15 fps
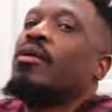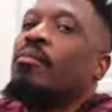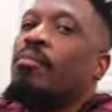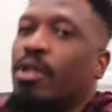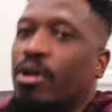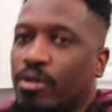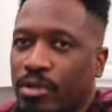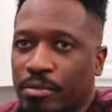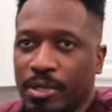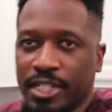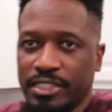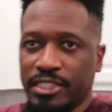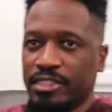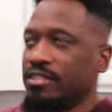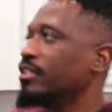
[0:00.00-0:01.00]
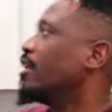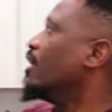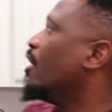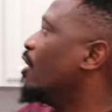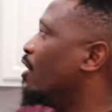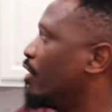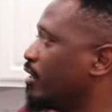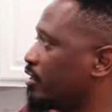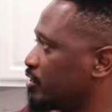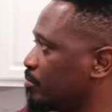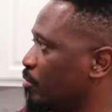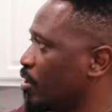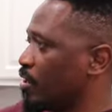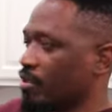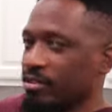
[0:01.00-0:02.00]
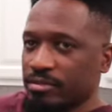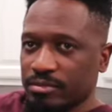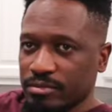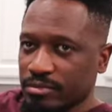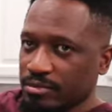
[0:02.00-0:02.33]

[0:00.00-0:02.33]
blow the budget on a smart